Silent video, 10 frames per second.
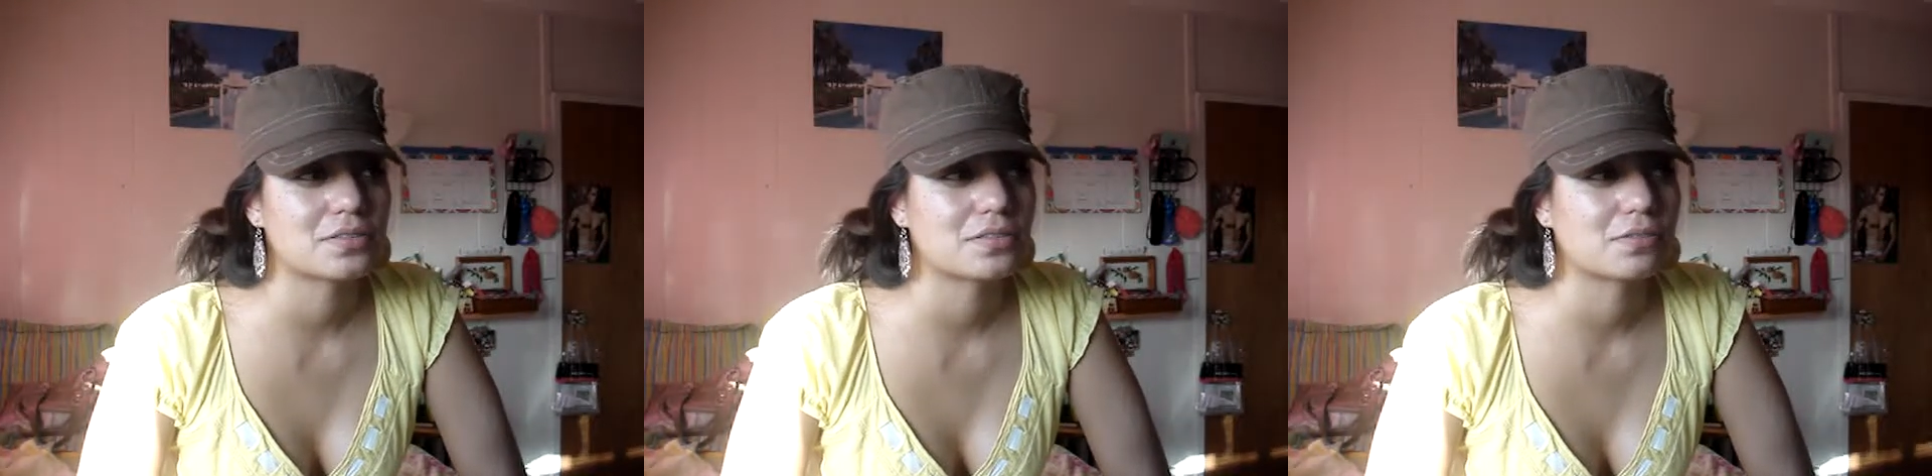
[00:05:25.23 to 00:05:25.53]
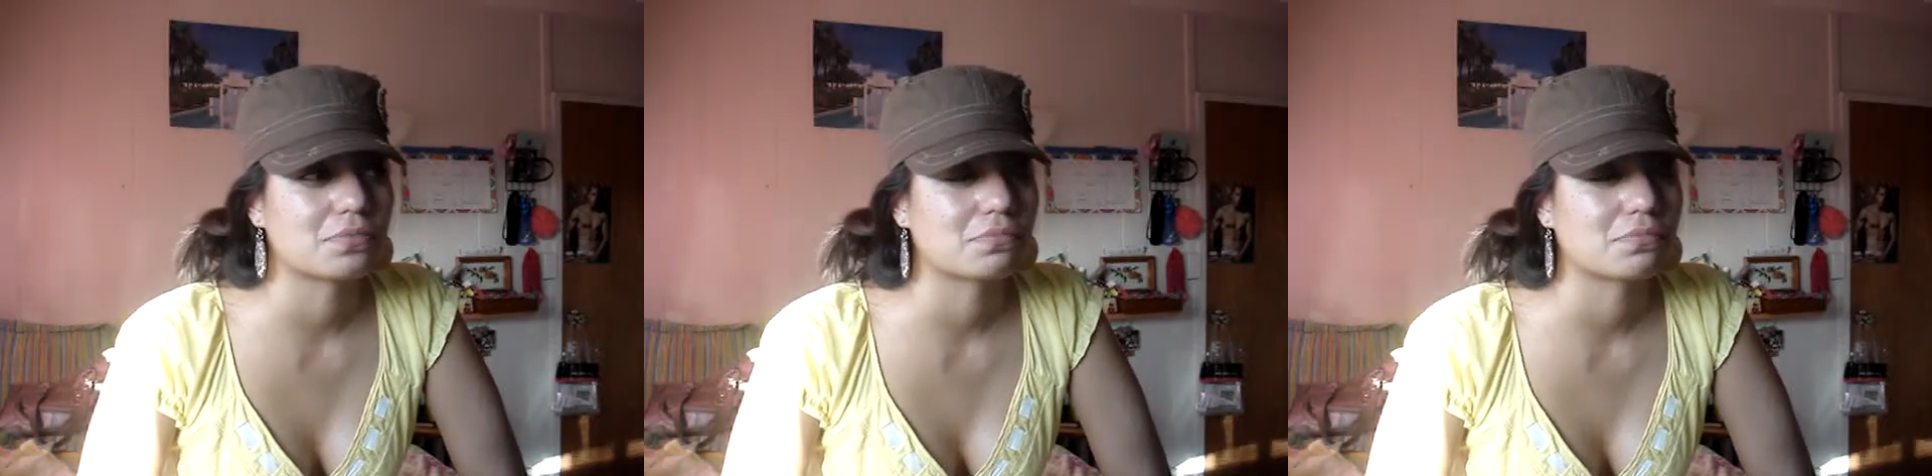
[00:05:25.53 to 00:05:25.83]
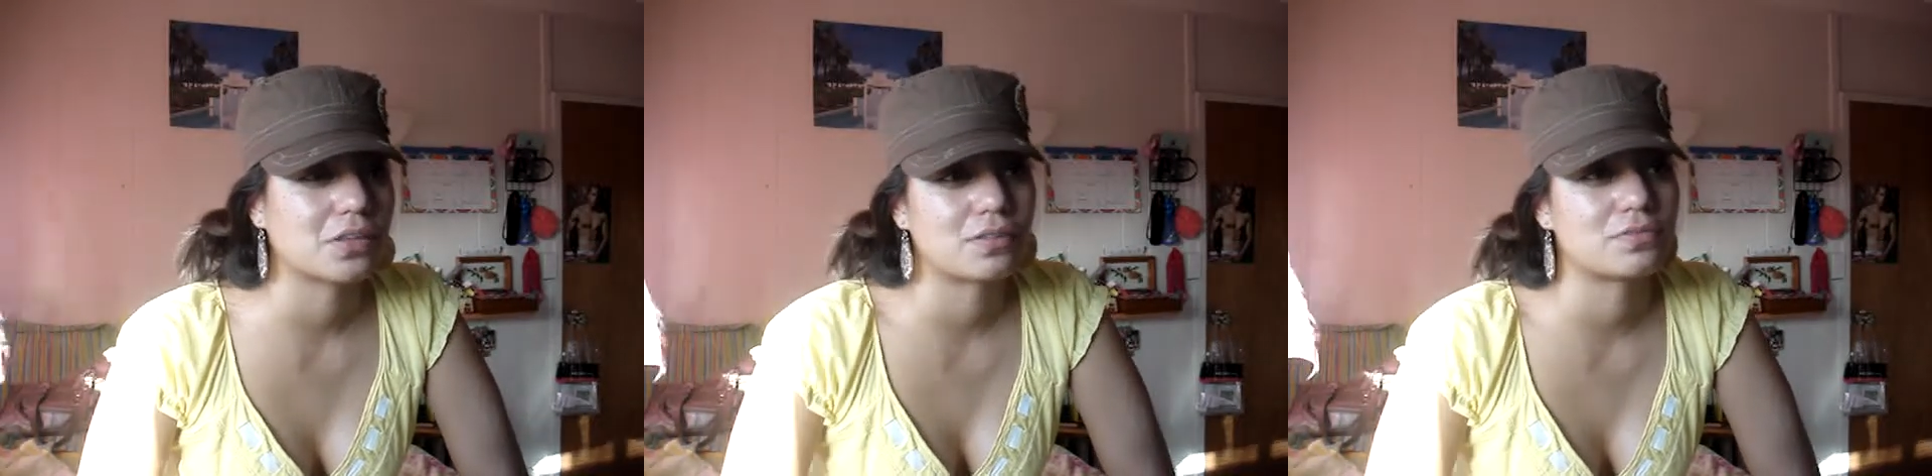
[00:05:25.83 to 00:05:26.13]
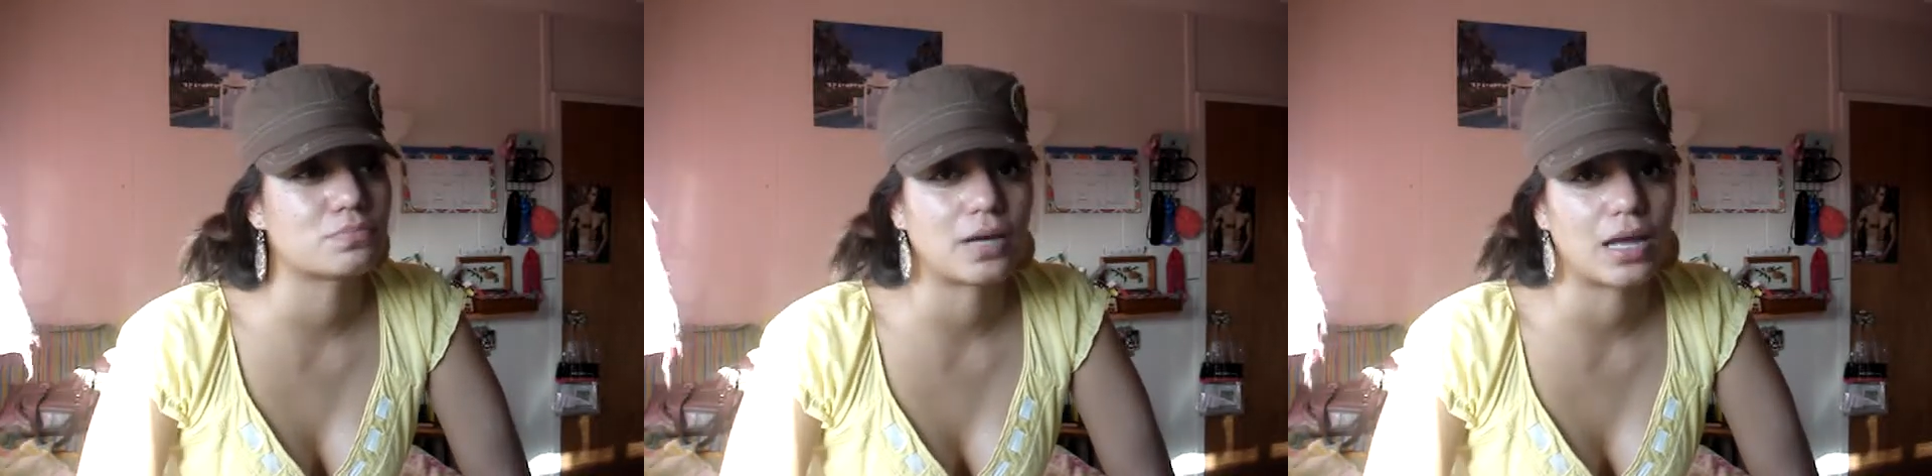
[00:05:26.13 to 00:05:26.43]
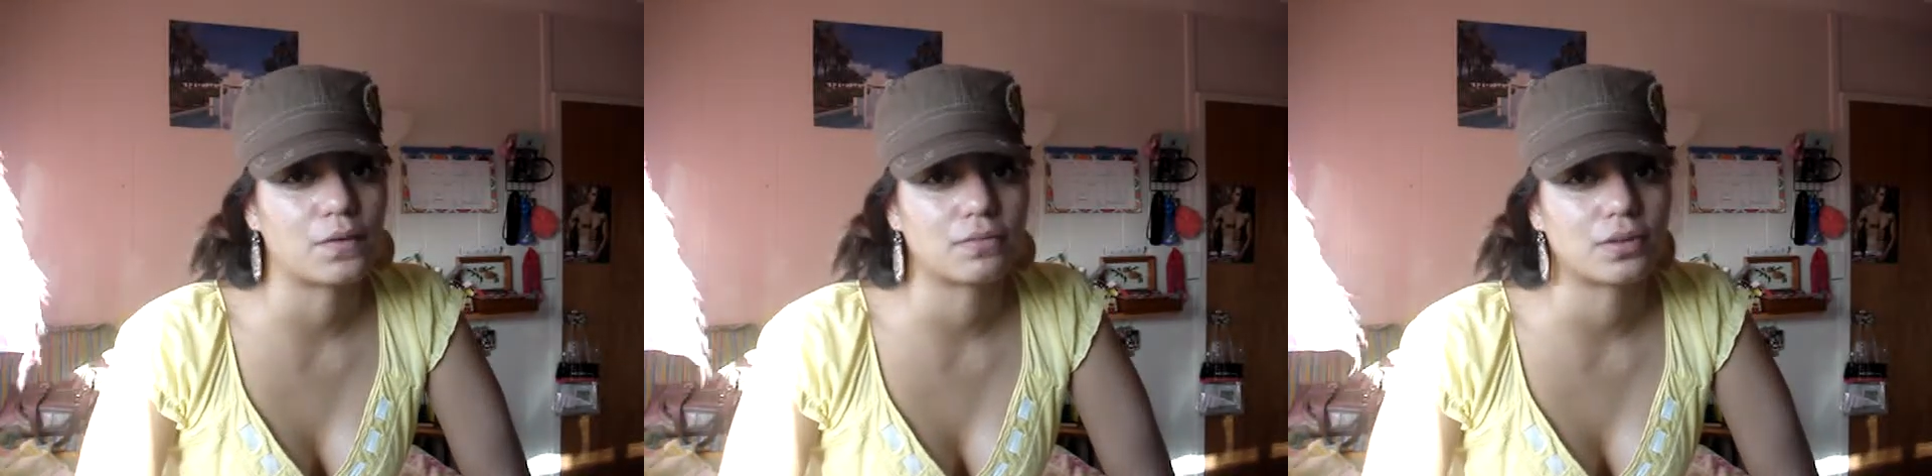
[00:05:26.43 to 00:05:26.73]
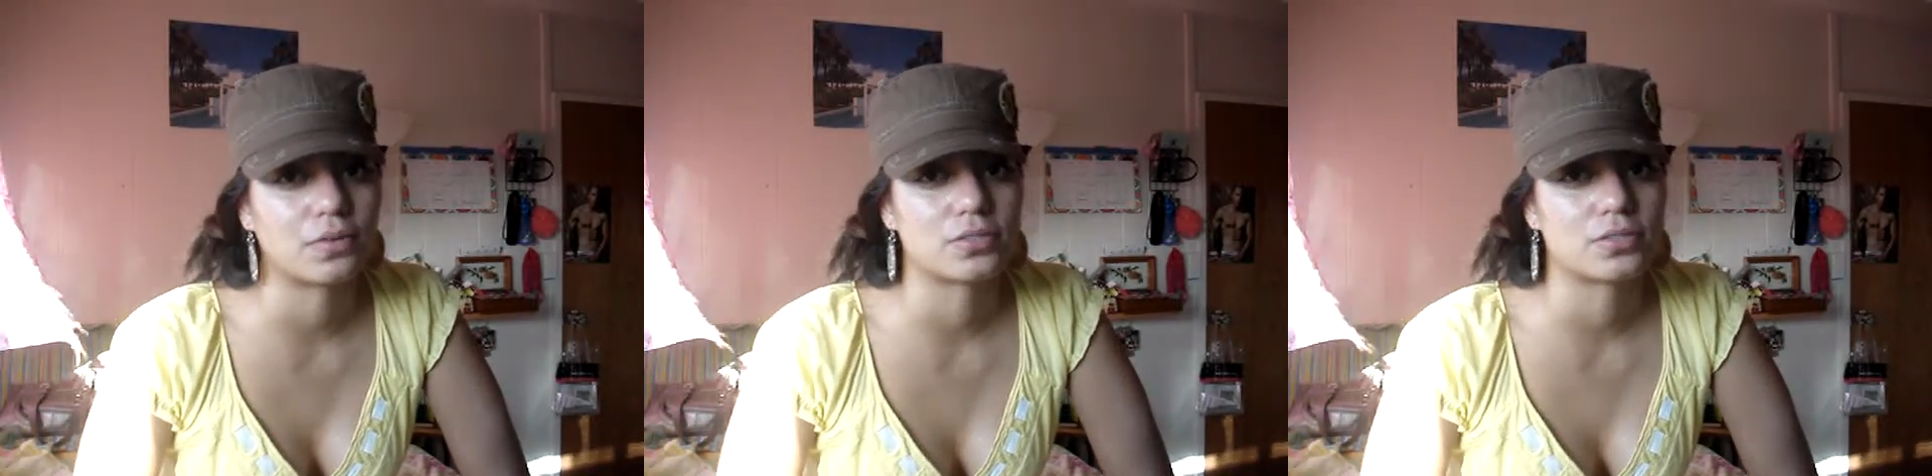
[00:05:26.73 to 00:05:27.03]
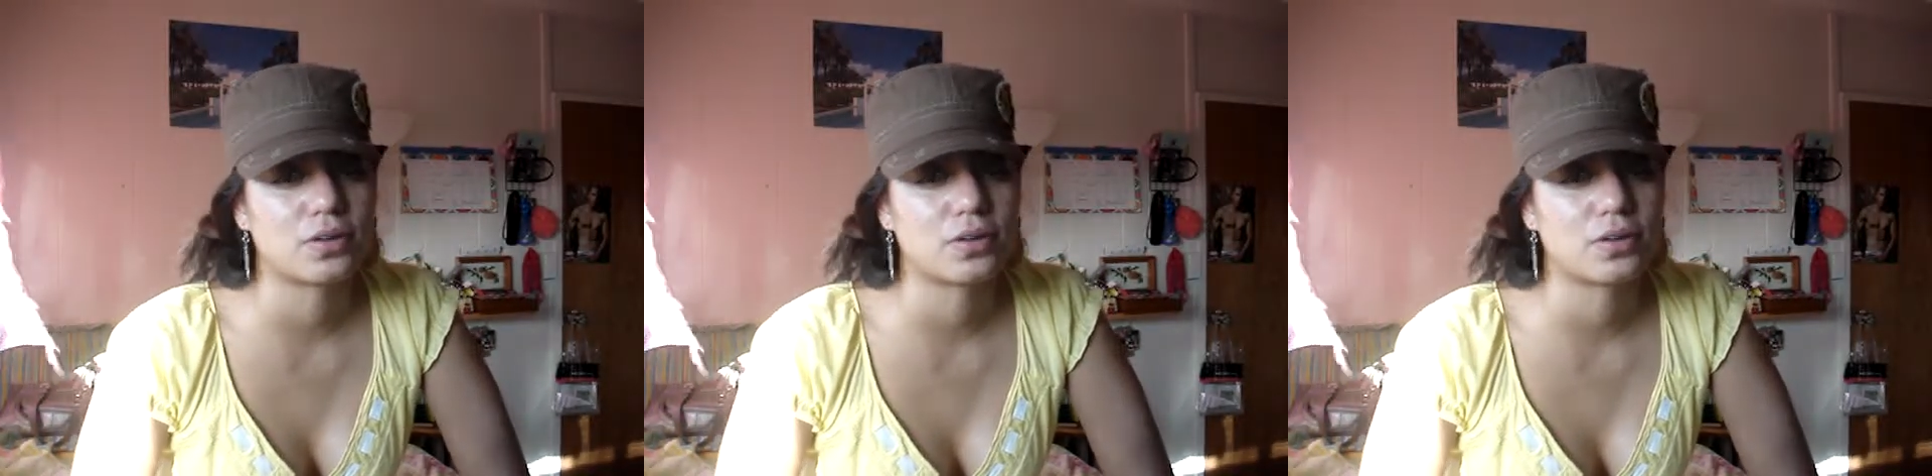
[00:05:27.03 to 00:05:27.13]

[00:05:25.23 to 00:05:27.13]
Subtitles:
so you don't have to buy one if you don't want to,